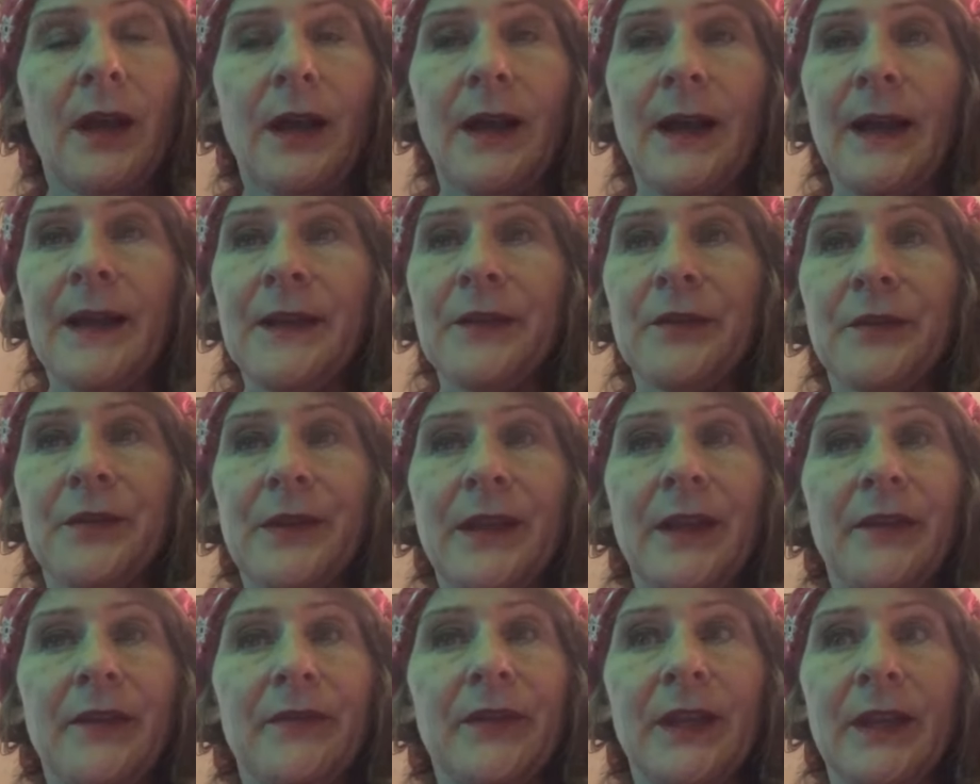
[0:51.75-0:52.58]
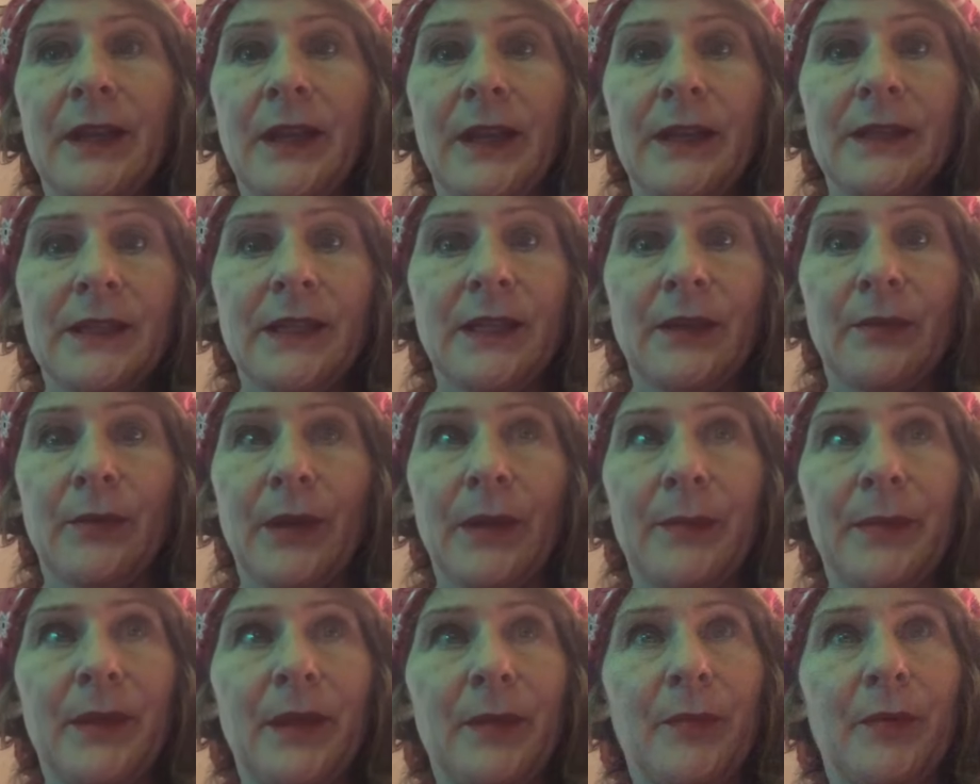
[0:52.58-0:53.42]
I don't have any idea
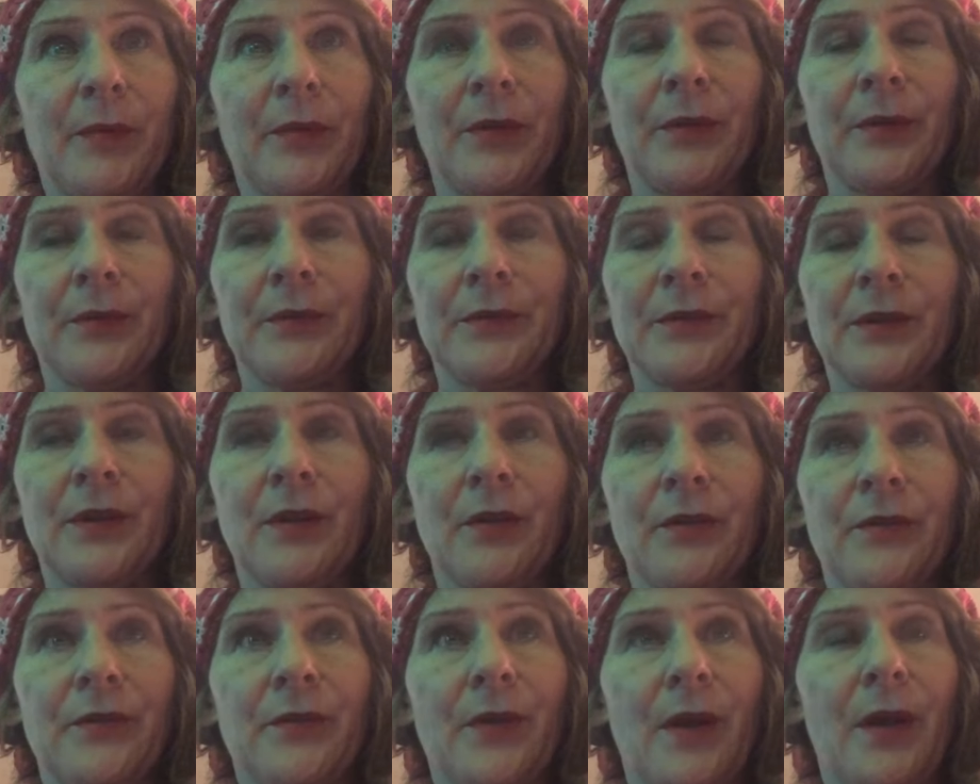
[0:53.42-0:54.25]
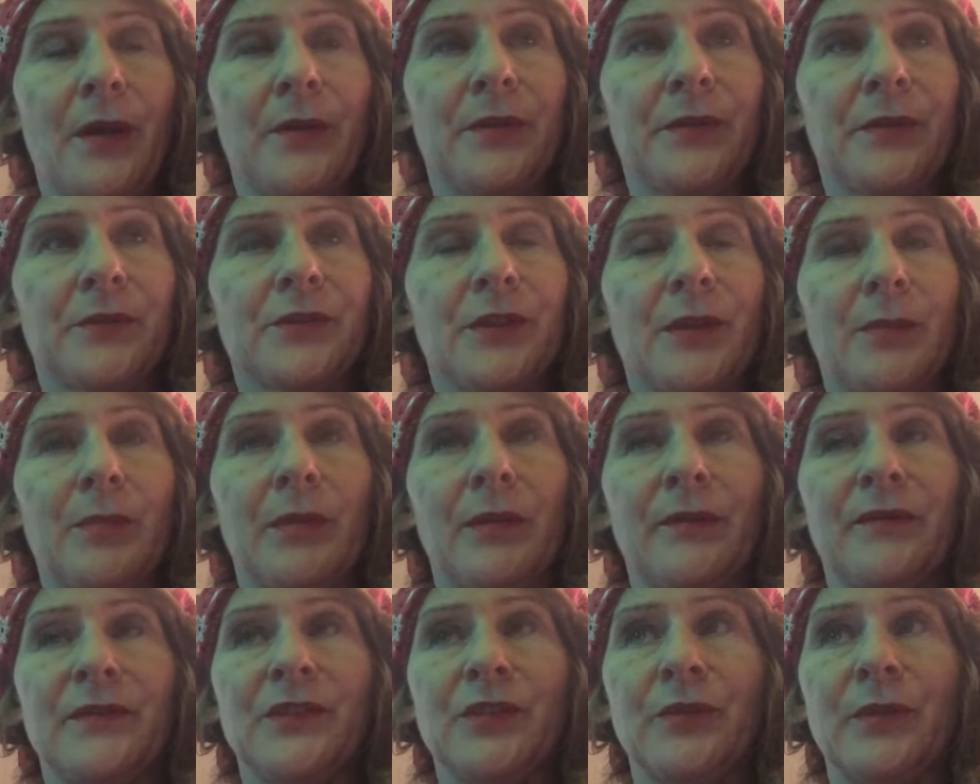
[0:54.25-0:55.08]
why people go through all the
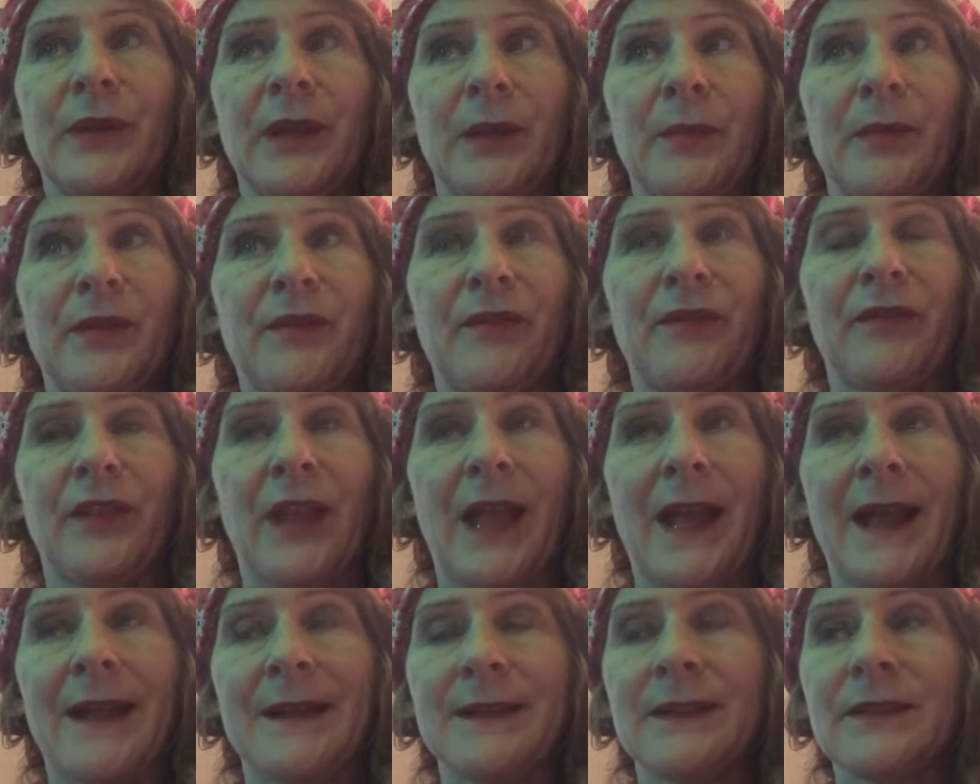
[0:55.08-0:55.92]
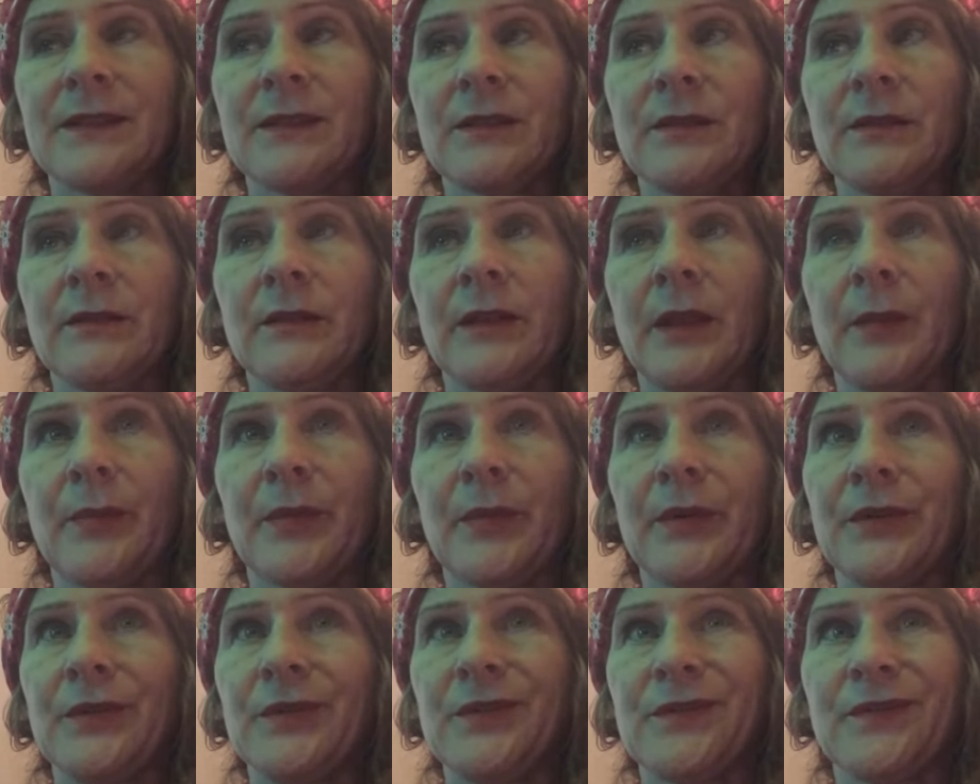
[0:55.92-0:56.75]
trouble of doing them in flats and they
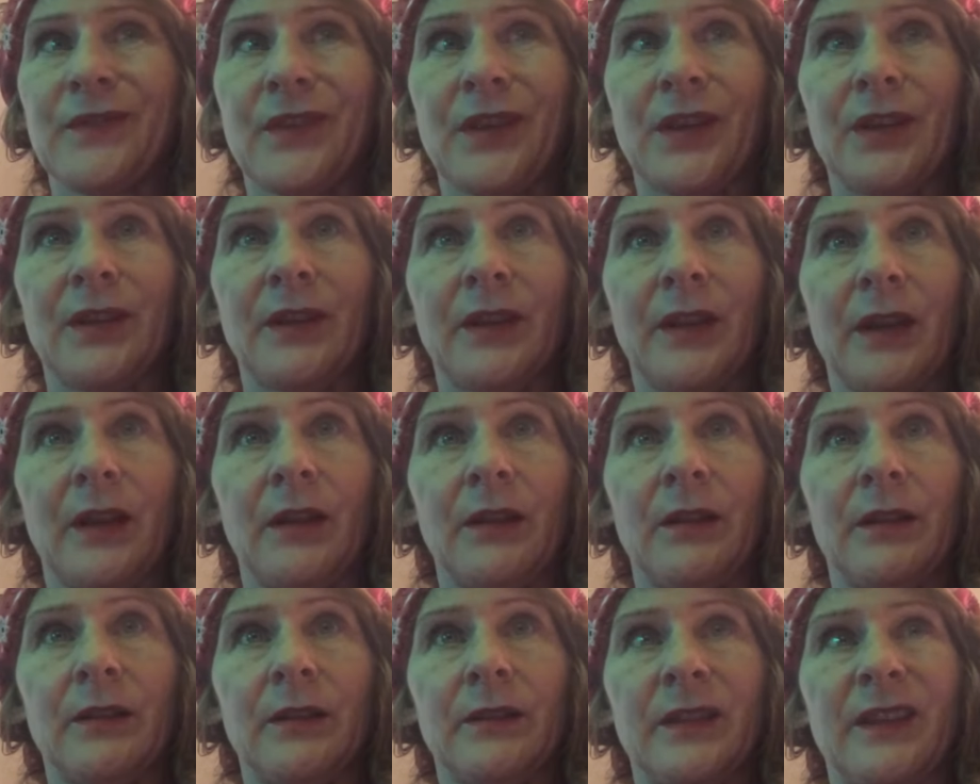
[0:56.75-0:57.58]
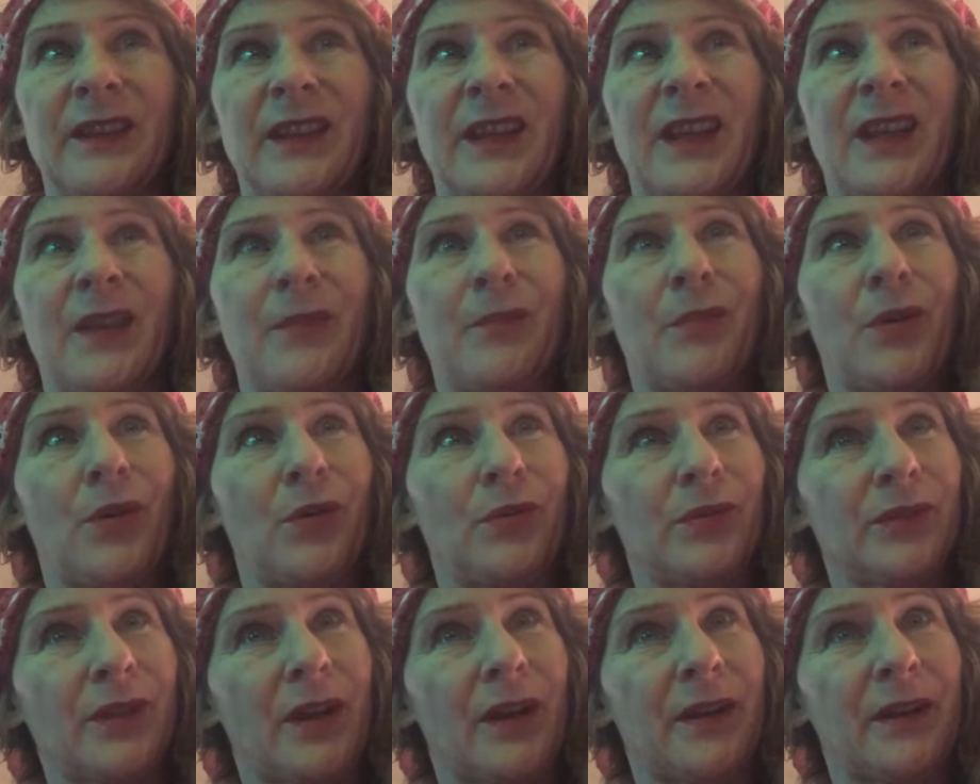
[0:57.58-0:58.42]
produce very little and then they get
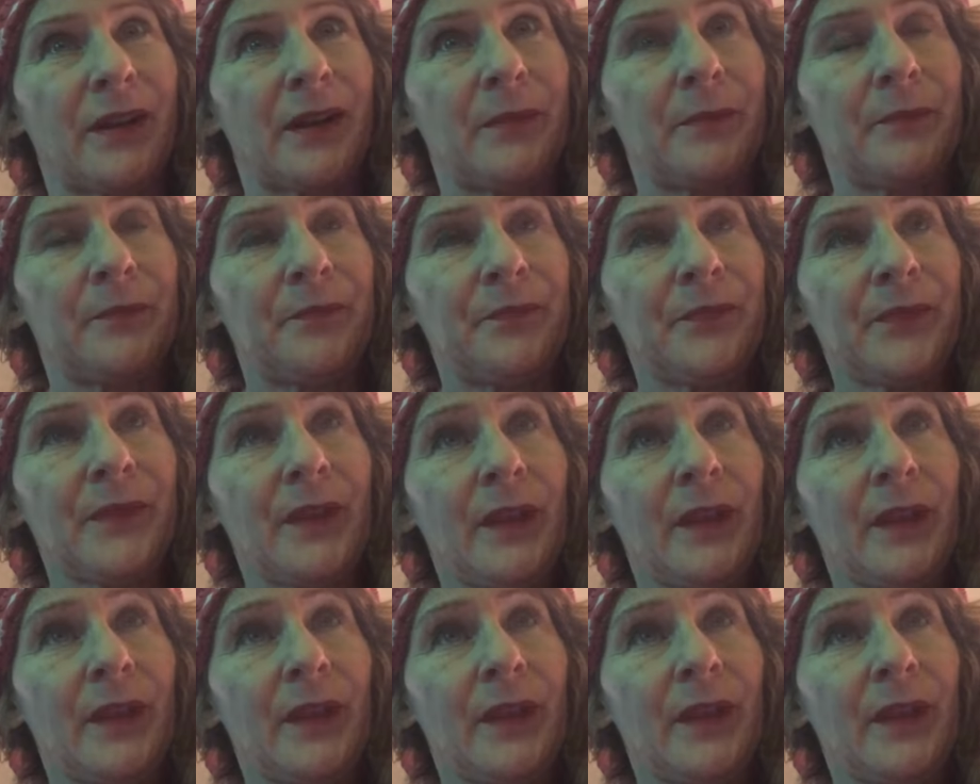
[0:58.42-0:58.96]
mold on them